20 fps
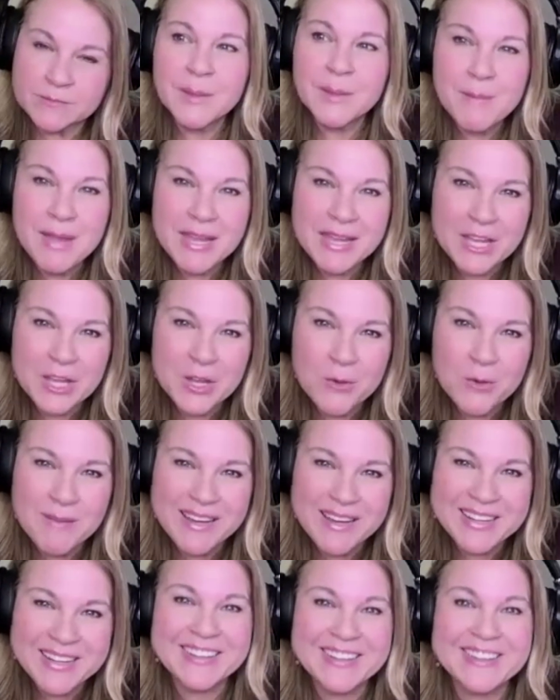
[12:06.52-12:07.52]
making you
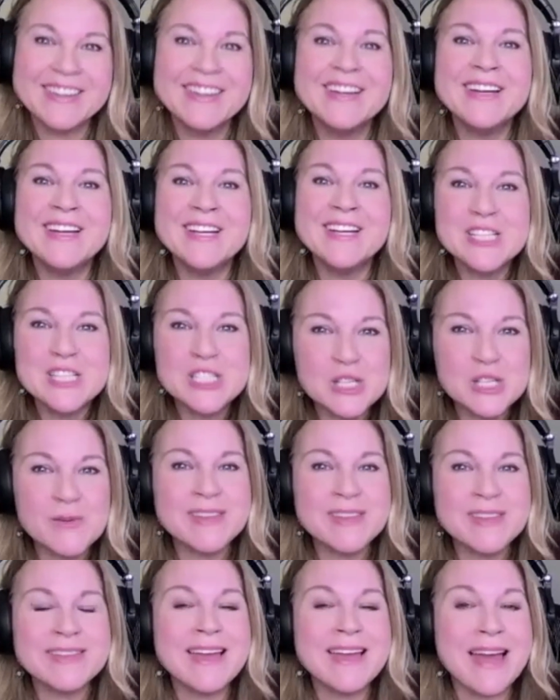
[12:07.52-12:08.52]
money, doing
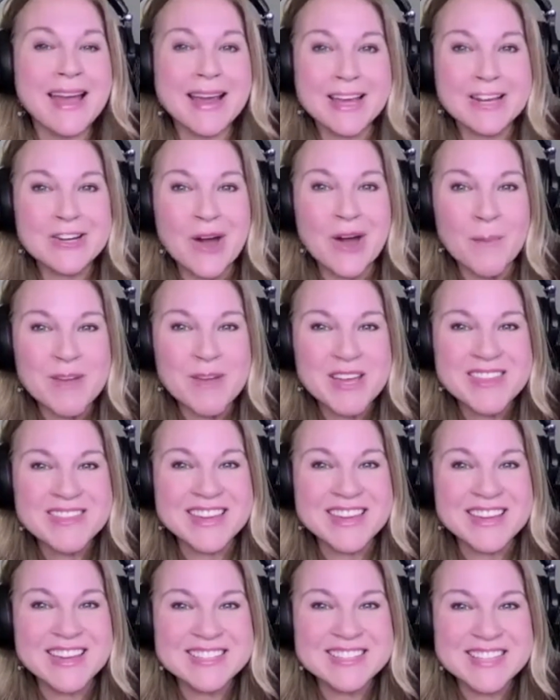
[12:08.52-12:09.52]
the economic
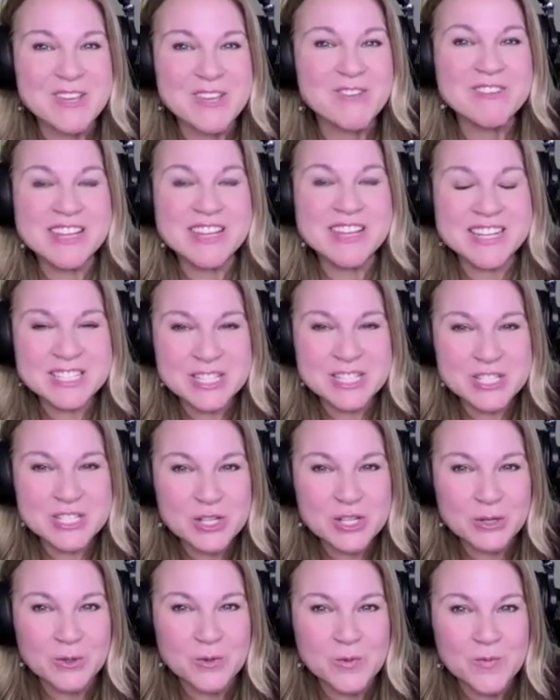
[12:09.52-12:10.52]
things that you need it to
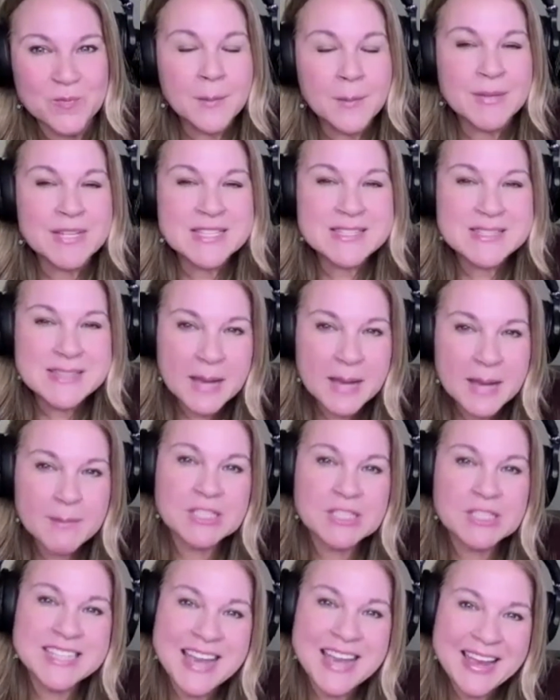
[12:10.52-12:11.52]
do, but
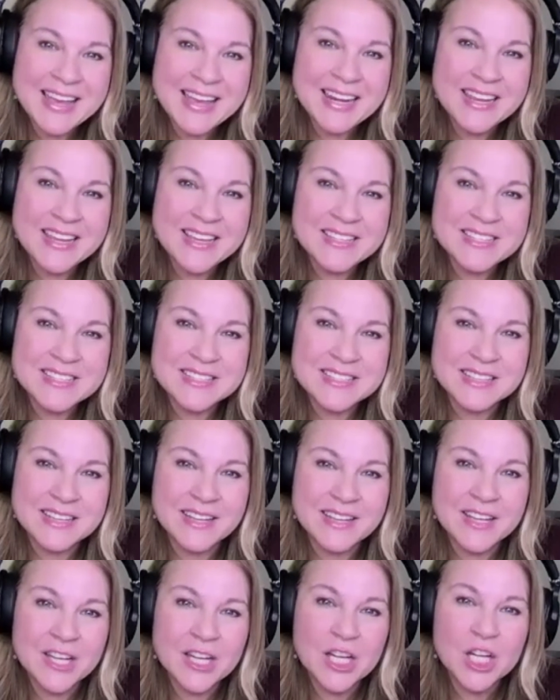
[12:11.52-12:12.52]

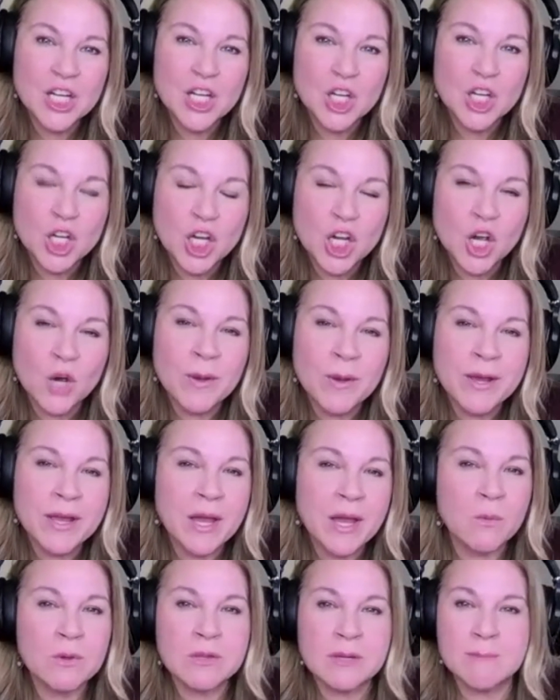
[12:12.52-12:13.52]
simultaneously going out
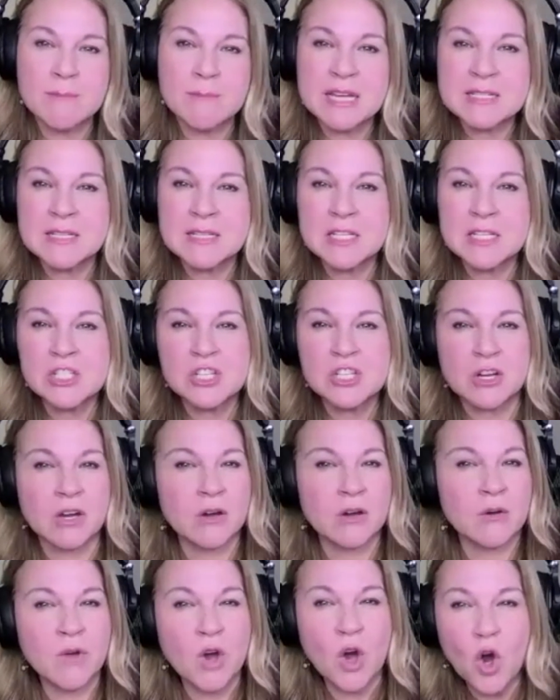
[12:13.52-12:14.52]
with a message
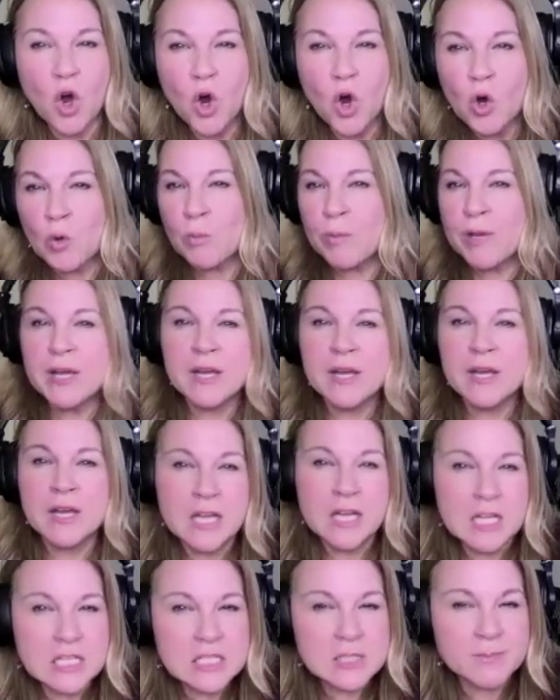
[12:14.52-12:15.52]
of hope,
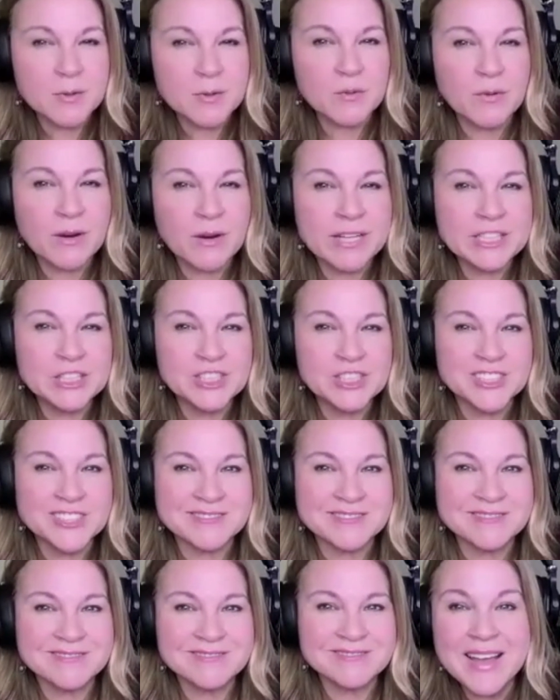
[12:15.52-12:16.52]

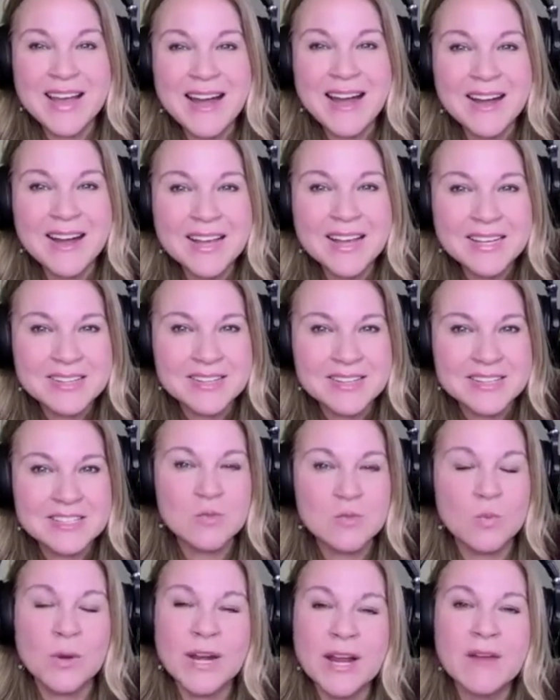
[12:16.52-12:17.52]
inspiration, kindness,
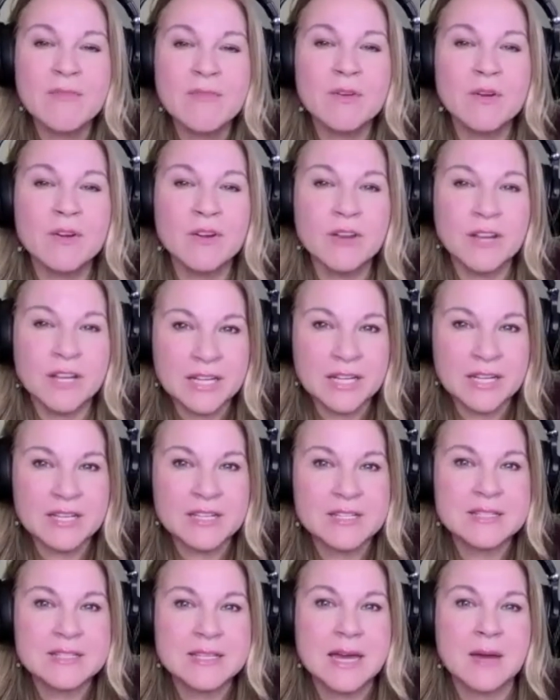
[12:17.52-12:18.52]
whatever it
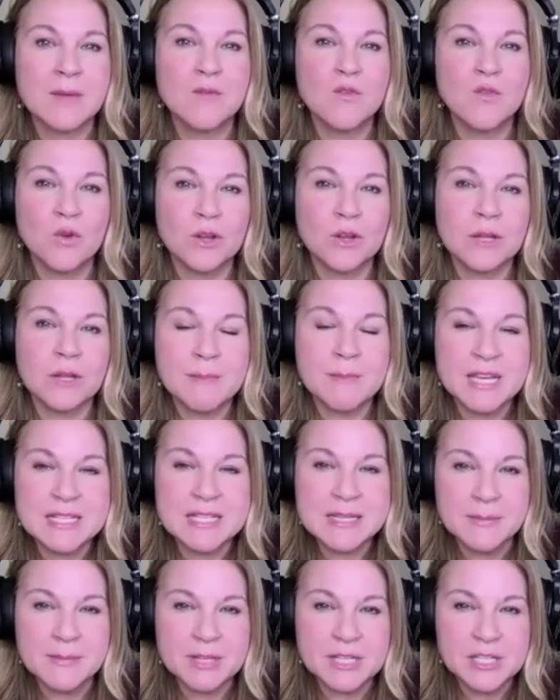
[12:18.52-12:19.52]
is that really means
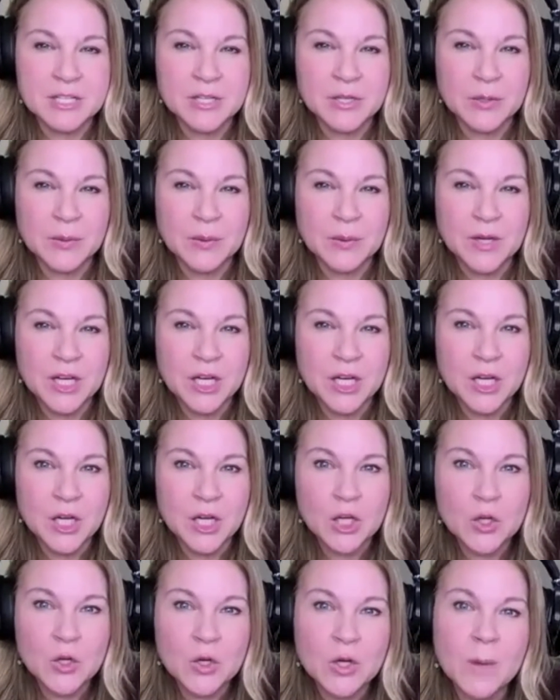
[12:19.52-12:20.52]
something to you,
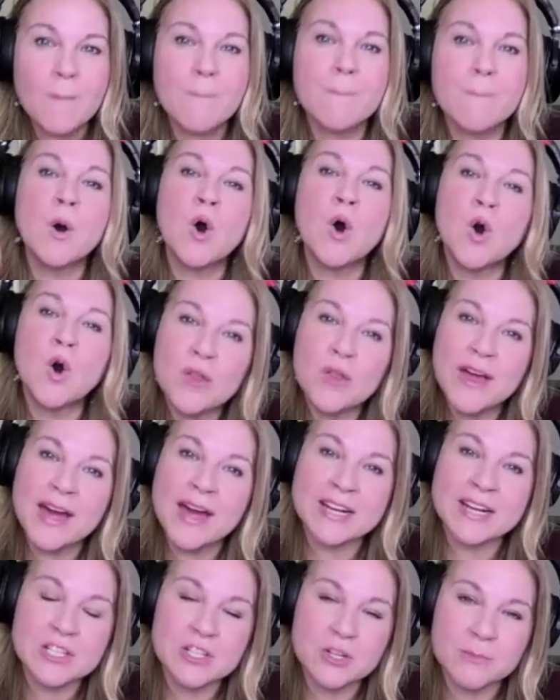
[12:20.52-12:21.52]
you can pull that
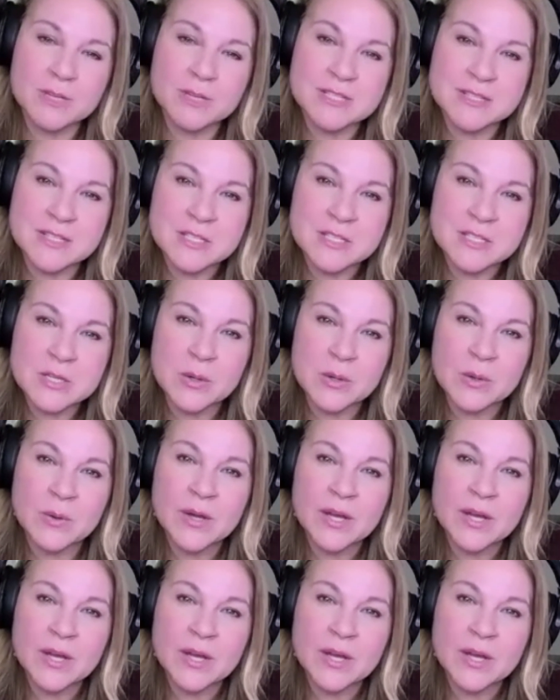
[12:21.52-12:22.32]
into your business. So